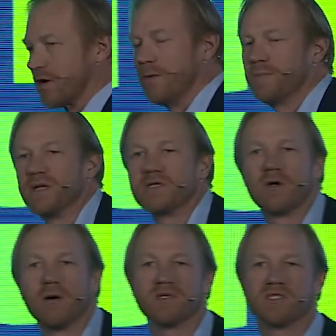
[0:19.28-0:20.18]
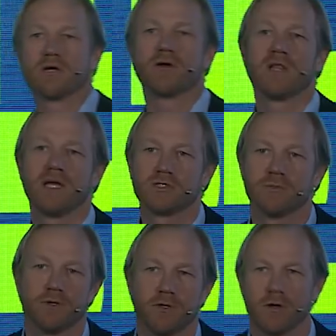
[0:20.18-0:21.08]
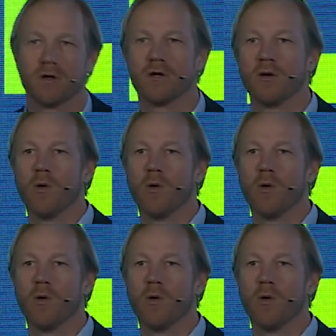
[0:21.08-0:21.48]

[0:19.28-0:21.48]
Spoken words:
of companies. So I'm a serial entrepreneur,